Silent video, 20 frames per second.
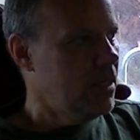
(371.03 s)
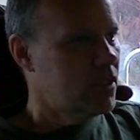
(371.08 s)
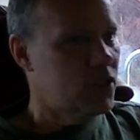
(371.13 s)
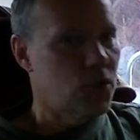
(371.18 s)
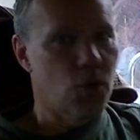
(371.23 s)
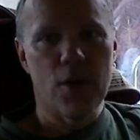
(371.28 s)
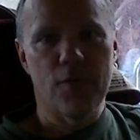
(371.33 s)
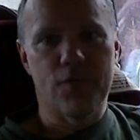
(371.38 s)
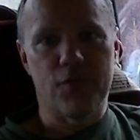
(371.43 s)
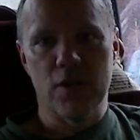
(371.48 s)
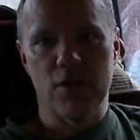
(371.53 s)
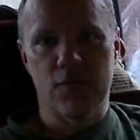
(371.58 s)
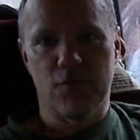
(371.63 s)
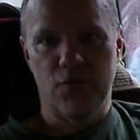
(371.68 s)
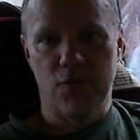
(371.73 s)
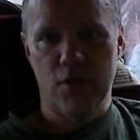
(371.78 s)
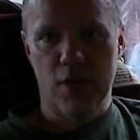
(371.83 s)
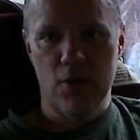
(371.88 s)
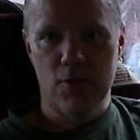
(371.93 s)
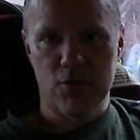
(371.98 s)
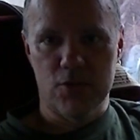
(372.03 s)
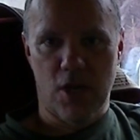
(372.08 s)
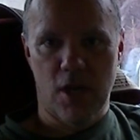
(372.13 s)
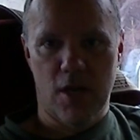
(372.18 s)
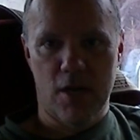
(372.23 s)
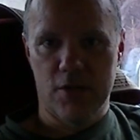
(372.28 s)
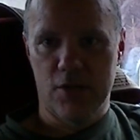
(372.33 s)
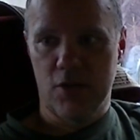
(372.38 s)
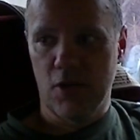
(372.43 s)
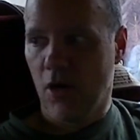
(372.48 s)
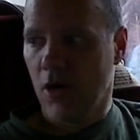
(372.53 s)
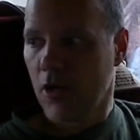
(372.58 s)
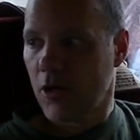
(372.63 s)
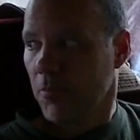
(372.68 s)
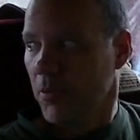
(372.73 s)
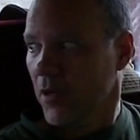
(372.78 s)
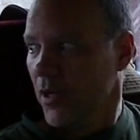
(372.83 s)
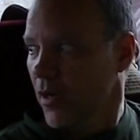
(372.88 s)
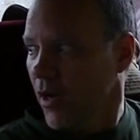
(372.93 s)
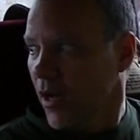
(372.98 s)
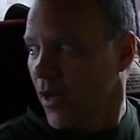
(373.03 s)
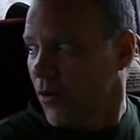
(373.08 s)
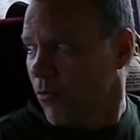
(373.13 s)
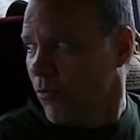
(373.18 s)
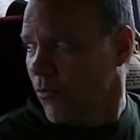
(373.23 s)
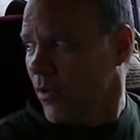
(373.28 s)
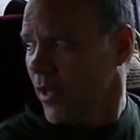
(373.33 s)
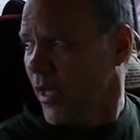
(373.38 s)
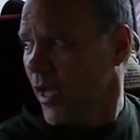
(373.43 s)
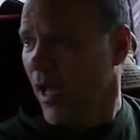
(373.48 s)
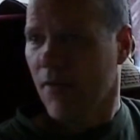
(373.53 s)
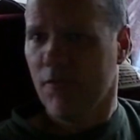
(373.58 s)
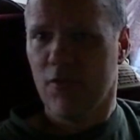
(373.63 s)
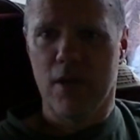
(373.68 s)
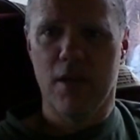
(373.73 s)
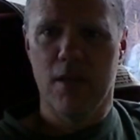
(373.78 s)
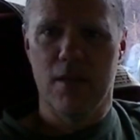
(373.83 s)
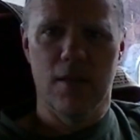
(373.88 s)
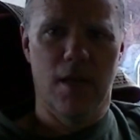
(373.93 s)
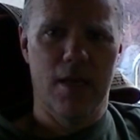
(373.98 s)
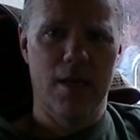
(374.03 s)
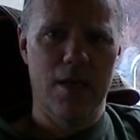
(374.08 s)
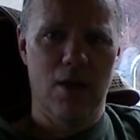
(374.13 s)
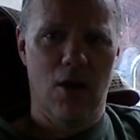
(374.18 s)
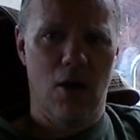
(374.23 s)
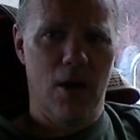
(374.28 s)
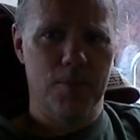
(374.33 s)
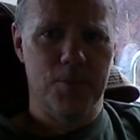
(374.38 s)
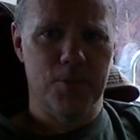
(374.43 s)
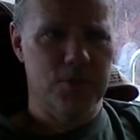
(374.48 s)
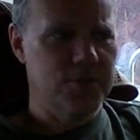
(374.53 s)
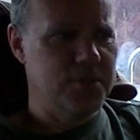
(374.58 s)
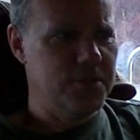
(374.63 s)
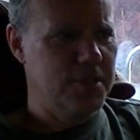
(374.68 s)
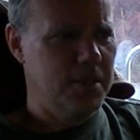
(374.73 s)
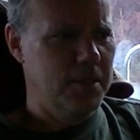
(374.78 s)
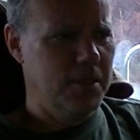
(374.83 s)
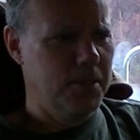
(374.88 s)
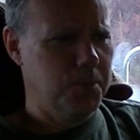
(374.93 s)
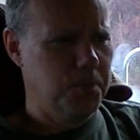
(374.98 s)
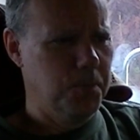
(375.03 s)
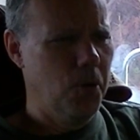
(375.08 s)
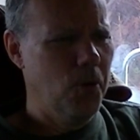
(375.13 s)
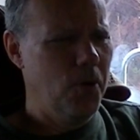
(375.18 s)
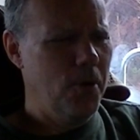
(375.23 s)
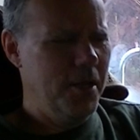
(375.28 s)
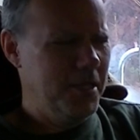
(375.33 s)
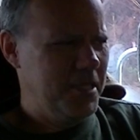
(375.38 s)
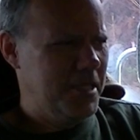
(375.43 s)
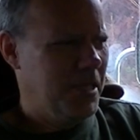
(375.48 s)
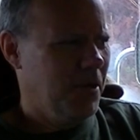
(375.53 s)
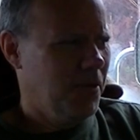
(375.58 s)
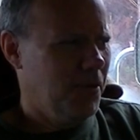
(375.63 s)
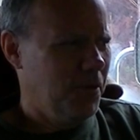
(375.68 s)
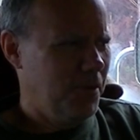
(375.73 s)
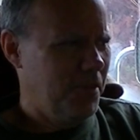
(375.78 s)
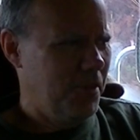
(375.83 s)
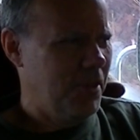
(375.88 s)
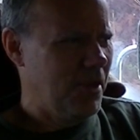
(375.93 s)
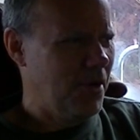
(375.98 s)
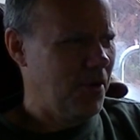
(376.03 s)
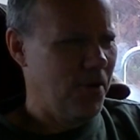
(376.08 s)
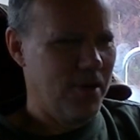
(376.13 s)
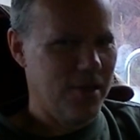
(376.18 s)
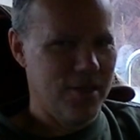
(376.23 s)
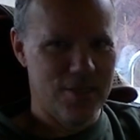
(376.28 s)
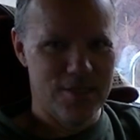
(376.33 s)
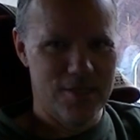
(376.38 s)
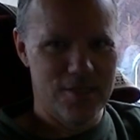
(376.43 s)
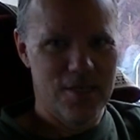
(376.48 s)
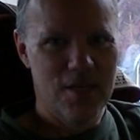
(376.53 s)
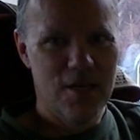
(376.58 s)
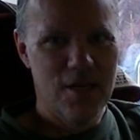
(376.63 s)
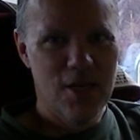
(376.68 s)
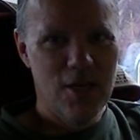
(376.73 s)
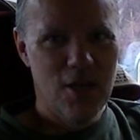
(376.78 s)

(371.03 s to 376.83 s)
Sorry if this video is kind of dark, but I don't really have any lighting options at this point, so there it is.